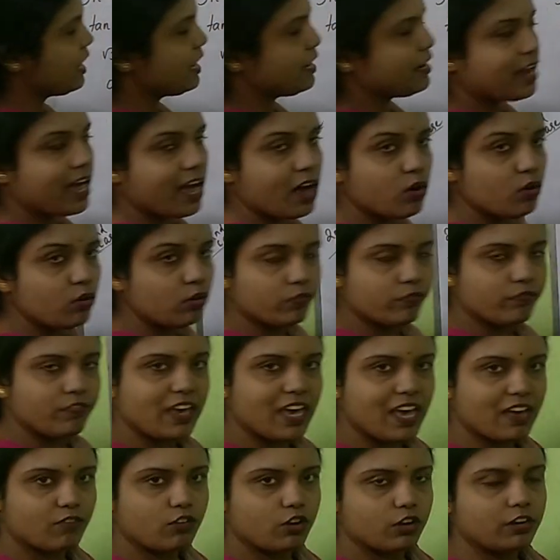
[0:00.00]
Now we
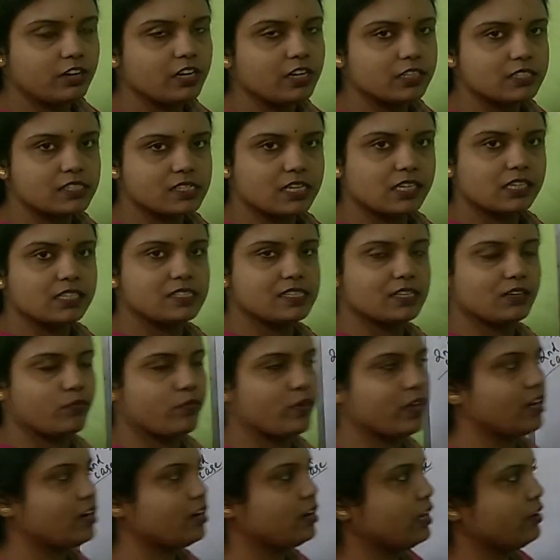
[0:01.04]
have already discussed that
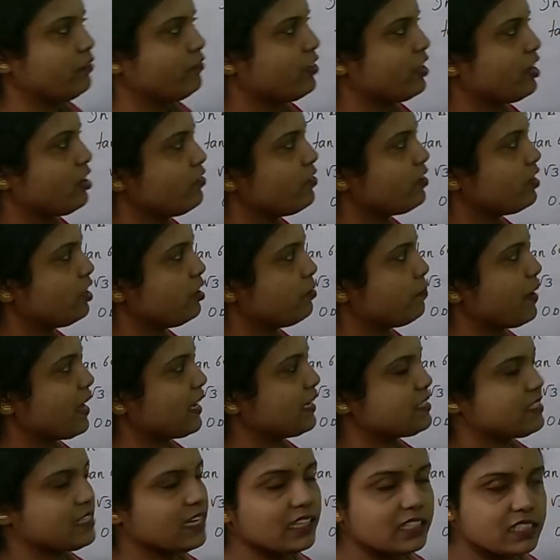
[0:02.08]
wherever it
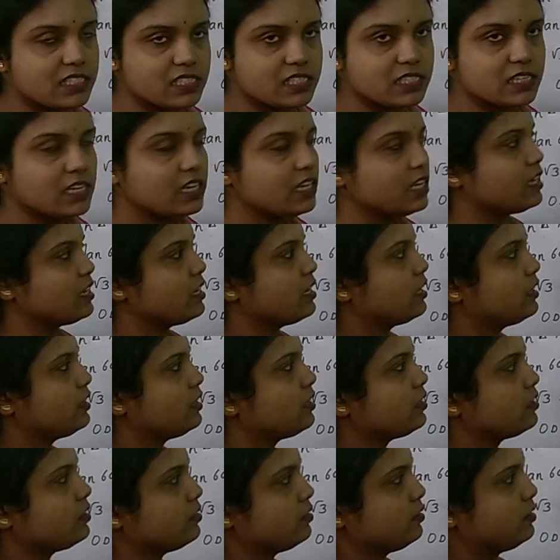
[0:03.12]
bisects,
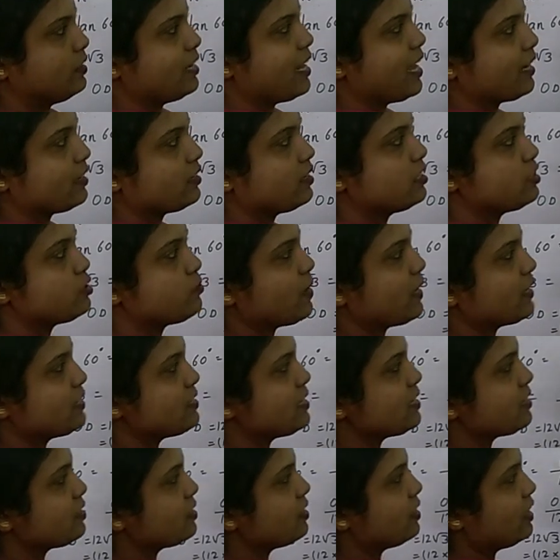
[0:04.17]
the diagonals
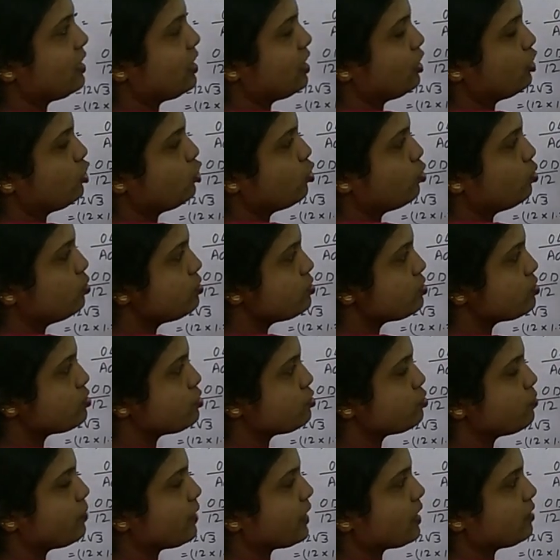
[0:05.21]
bisect, those
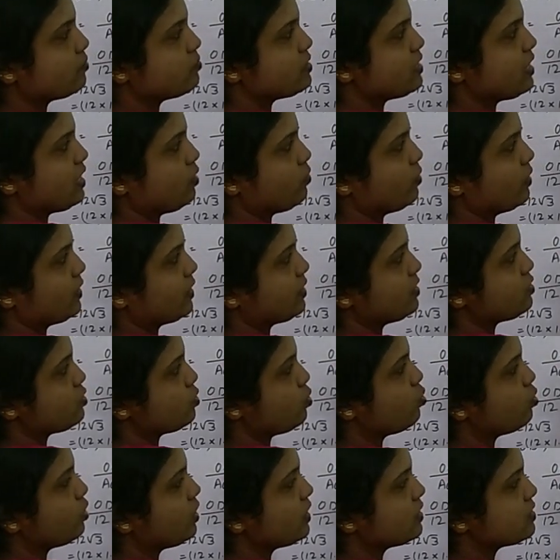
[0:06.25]
two becomes equal, that
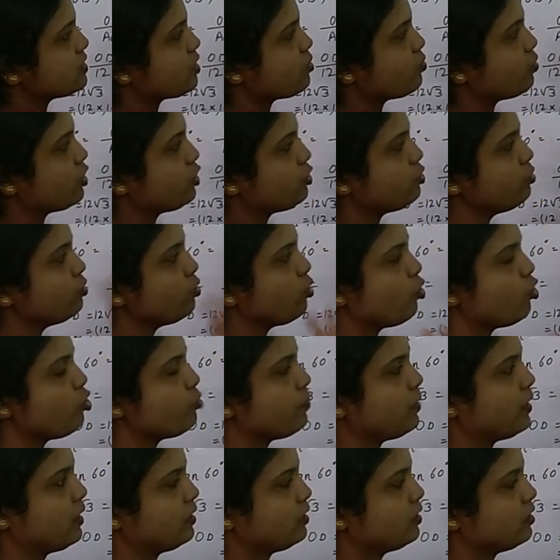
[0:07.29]
is OD is equal to
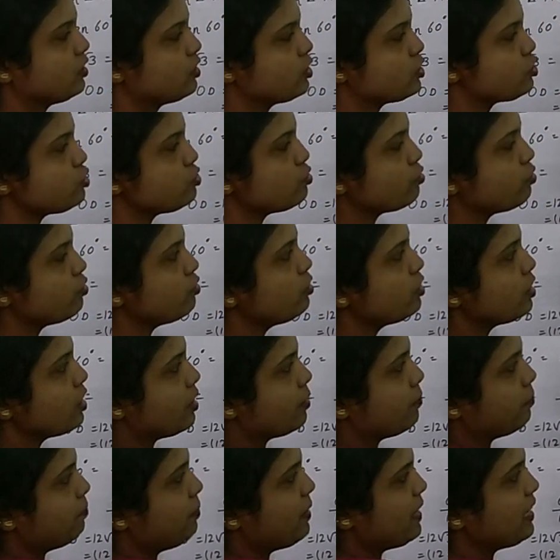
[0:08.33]
OB. So
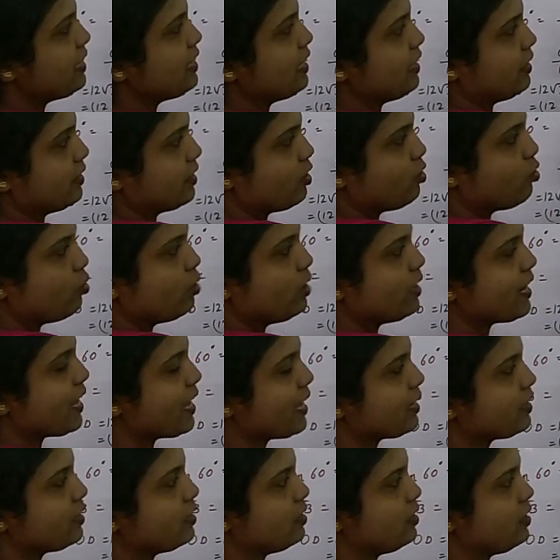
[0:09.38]
BD, the whole
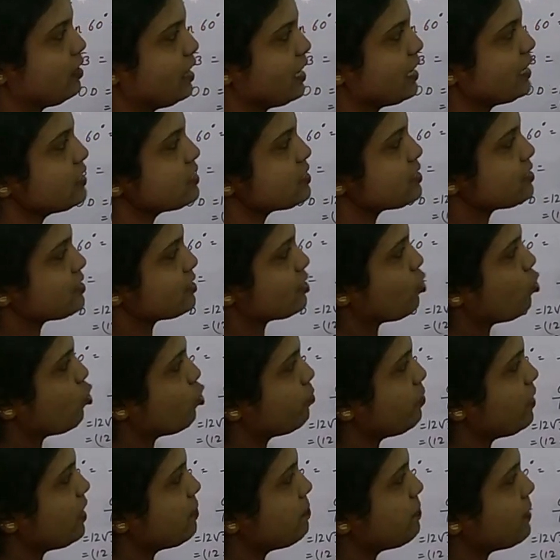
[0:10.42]
diagonal, is
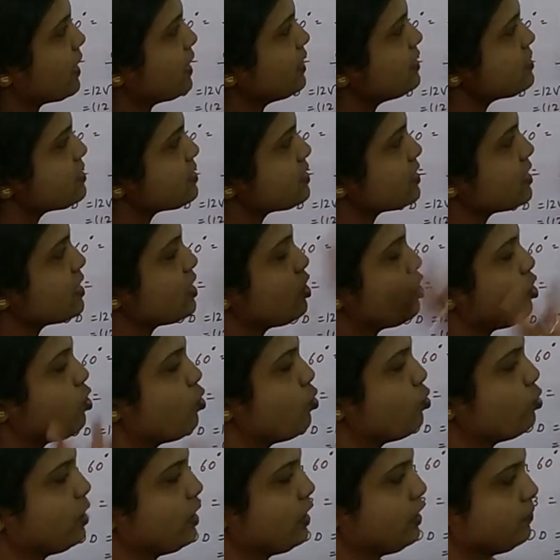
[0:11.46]
OB plus
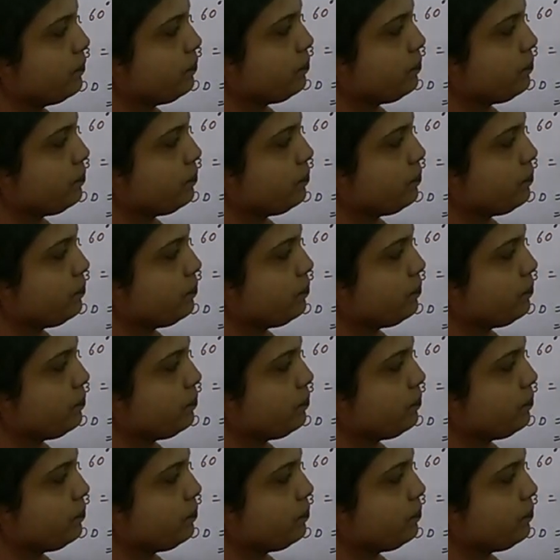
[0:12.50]
OD.